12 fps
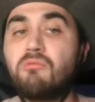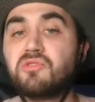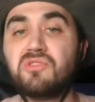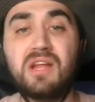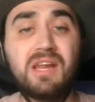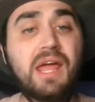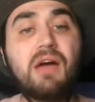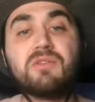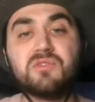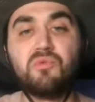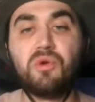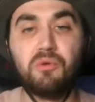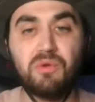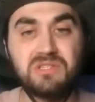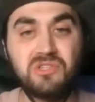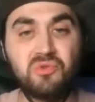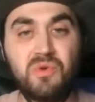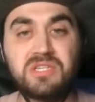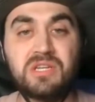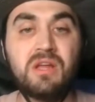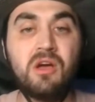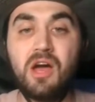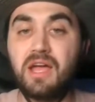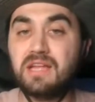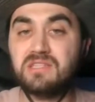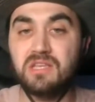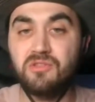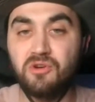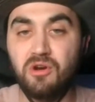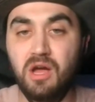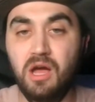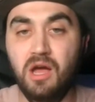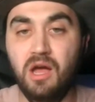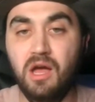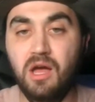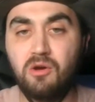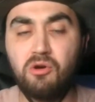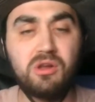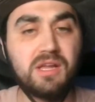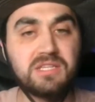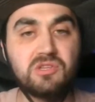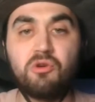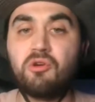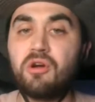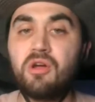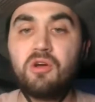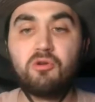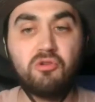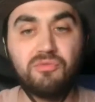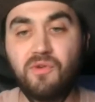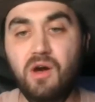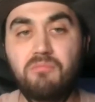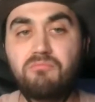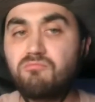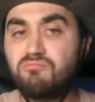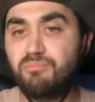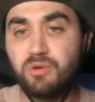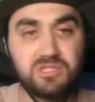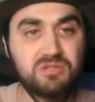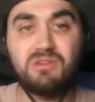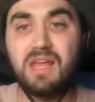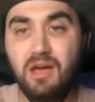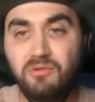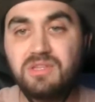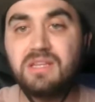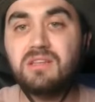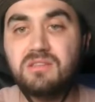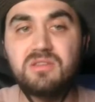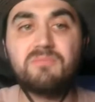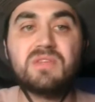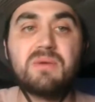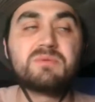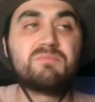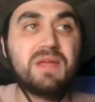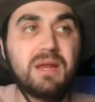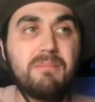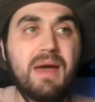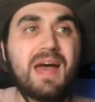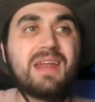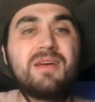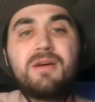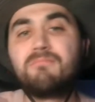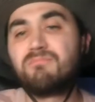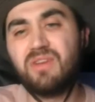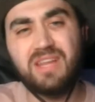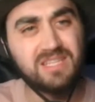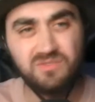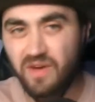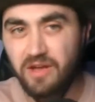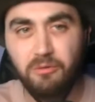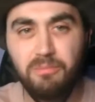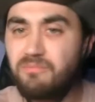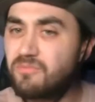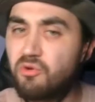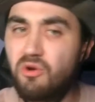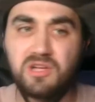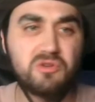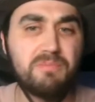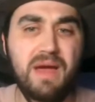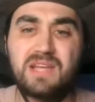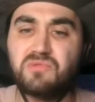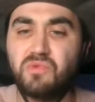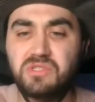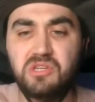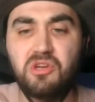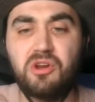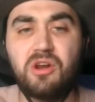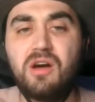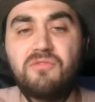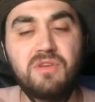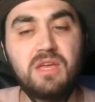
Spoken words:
So that Leao is a one-on-one situation against either Holes or Kufal. Which Leao did sometimes beat a man, but his final cross or pass wasn't good enough.